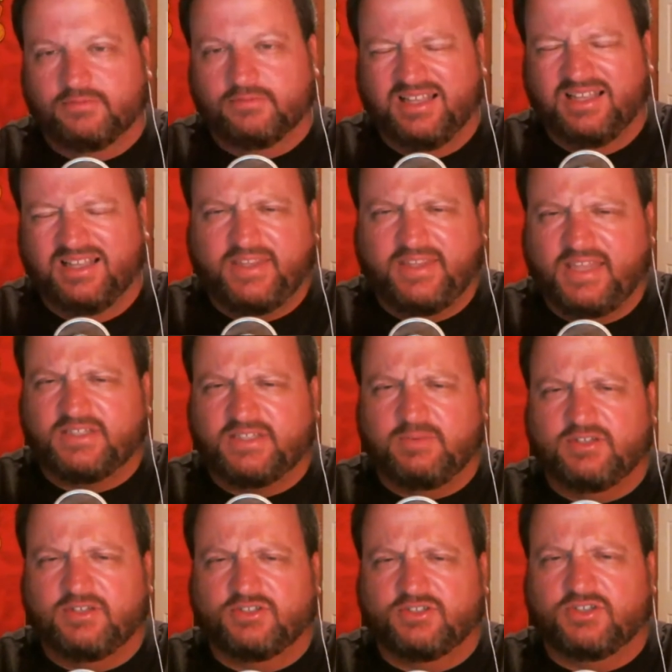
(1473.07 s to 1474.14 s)
I think the other team
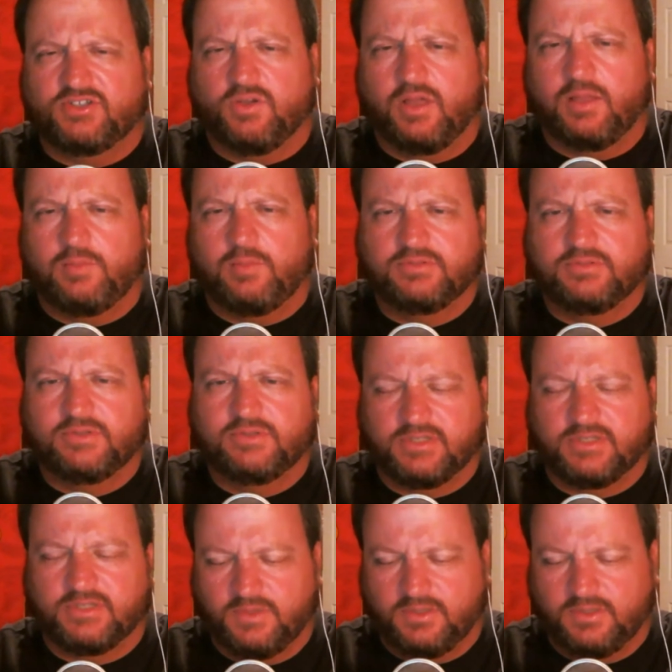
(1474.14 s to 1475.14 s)
didn't show up. That must have been